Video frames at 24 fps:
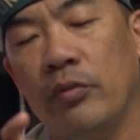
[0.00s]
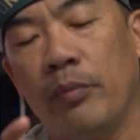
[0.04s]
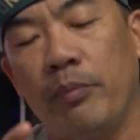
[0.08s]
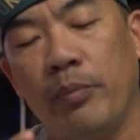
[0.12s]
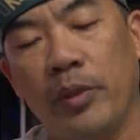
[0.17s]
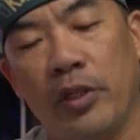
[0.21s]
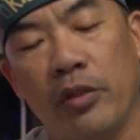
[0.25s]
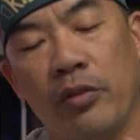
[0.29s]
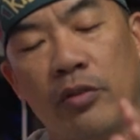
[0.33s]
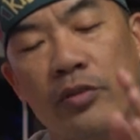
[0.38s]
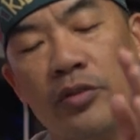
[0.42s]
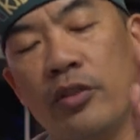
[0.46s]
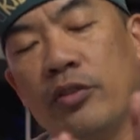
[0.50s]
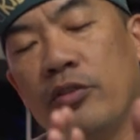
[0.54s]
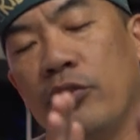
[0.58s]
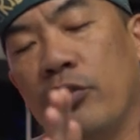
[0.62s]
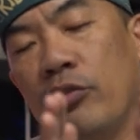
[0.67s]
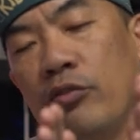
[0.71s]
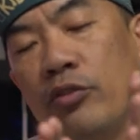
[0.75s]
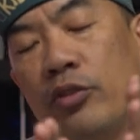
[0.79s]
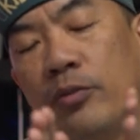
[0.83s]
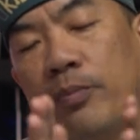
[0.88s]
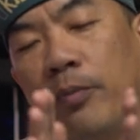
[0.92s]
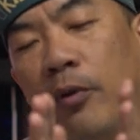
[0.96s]
because the
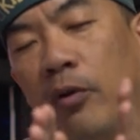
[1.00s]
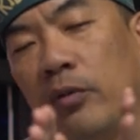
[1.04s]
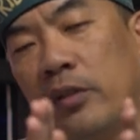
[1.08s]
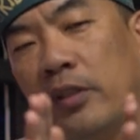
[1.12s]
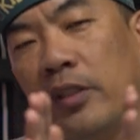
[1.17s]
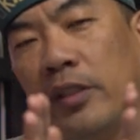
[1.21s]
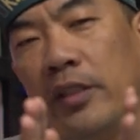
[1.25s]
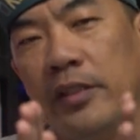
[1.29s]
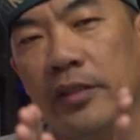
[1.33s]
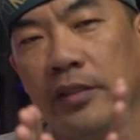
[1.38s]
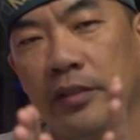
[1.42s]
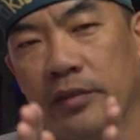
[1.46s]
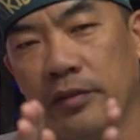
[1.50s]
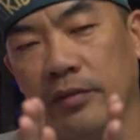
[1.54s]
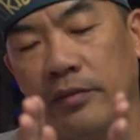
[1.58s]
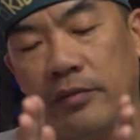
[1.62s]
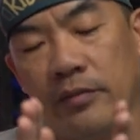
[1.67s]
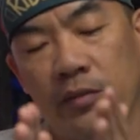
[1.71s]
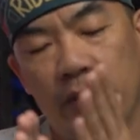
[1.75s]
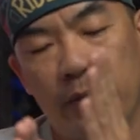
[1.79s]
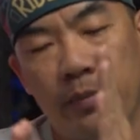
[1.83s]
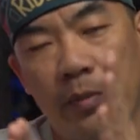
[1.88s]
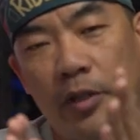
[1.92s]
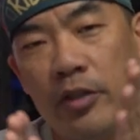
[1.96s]
two spoklet
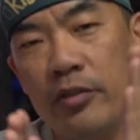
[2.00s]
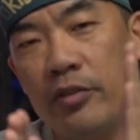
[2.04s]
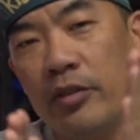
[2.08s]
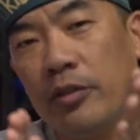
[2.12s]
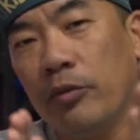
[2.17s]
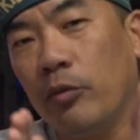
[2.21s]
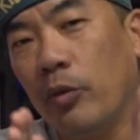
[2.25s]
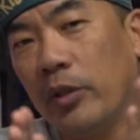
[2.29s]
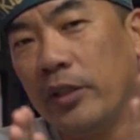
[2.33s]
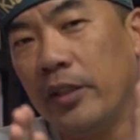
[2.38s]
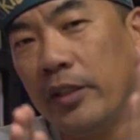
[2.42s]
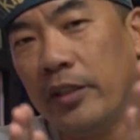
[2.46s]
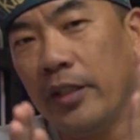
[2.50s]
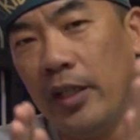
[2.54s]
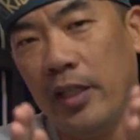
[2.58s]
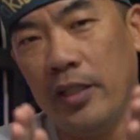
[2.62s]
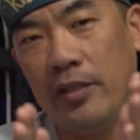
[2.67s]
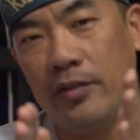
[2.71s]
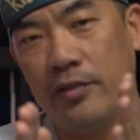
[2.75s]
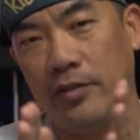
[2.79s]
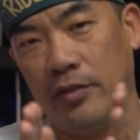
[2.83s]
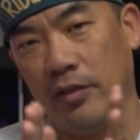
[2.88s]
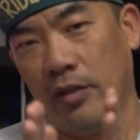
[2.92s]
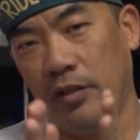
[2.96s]
especially the one in the
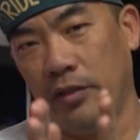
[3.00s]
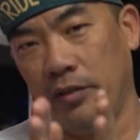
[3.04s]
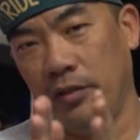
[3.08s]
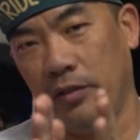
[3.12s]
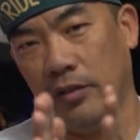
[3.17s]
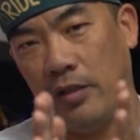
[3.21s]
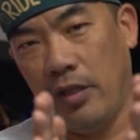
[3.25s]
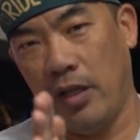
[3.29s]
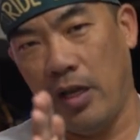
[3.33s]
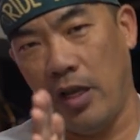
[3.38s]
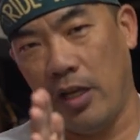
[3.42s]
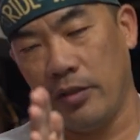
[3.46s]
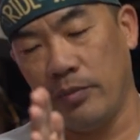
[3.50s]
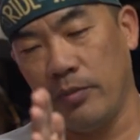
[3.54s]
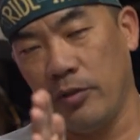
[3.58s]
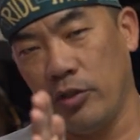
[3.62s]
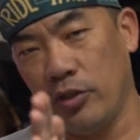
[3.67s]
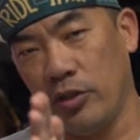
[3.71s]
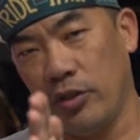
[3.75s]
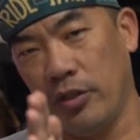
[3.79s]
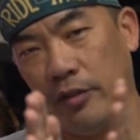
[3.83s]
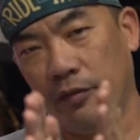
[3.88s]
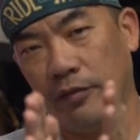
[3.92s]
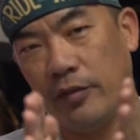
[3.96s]
inside, has been
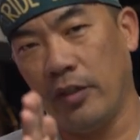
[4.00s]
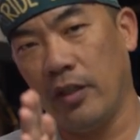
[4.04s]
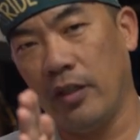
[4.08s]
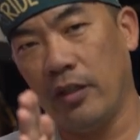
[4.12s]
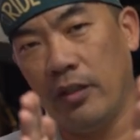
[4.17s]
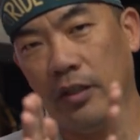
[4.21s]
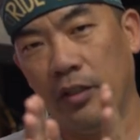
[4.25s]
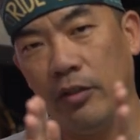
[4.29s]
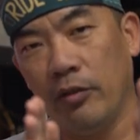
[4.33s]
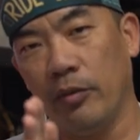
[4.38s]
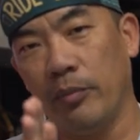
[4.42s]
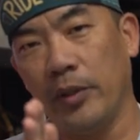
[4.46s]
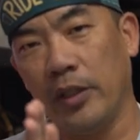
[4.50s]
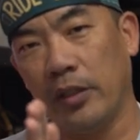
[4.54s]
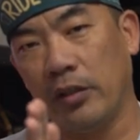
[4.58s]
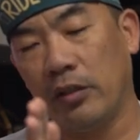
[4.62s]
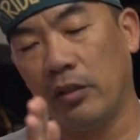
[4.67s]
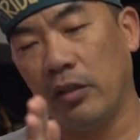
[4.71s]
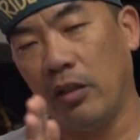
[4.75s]
shifted a little bit